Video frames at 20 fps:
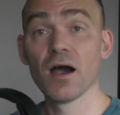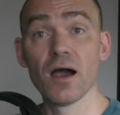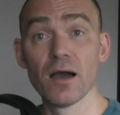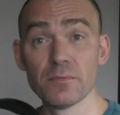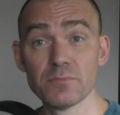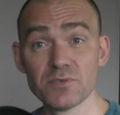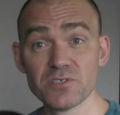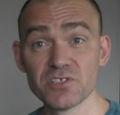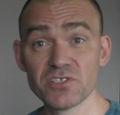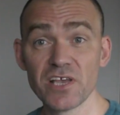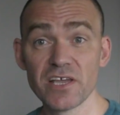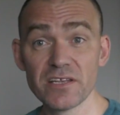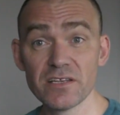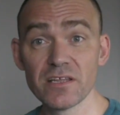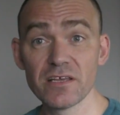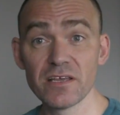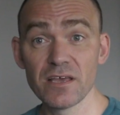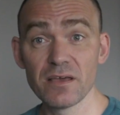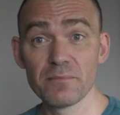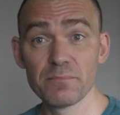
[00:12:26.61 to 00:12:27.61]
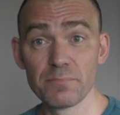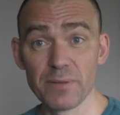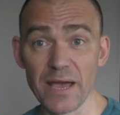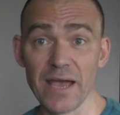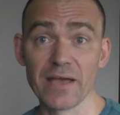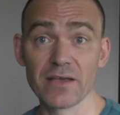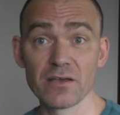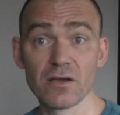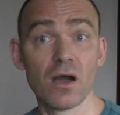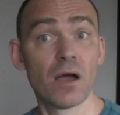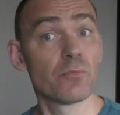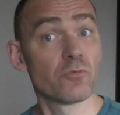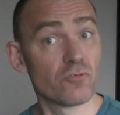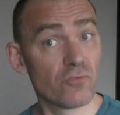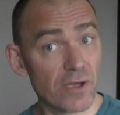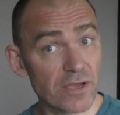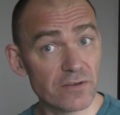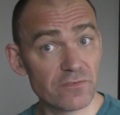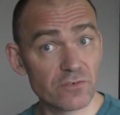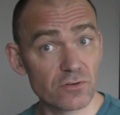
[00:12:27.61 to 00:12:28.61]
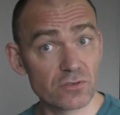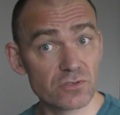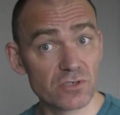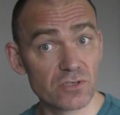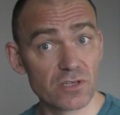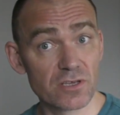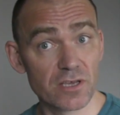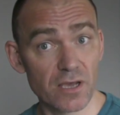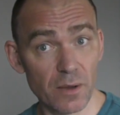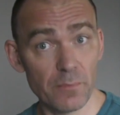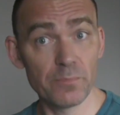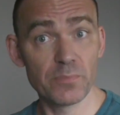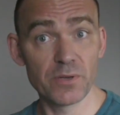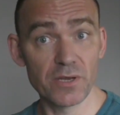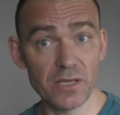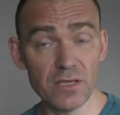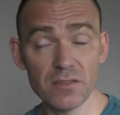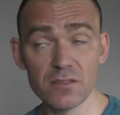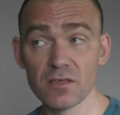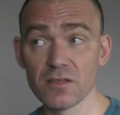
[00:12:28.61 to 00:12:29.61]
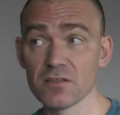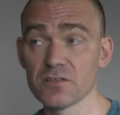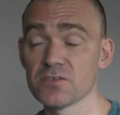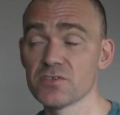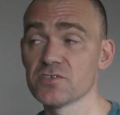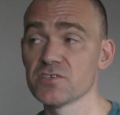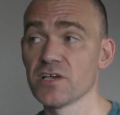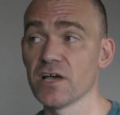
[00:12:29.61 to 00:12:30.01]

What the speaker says: I'm sending it back. I'm grateful to the company that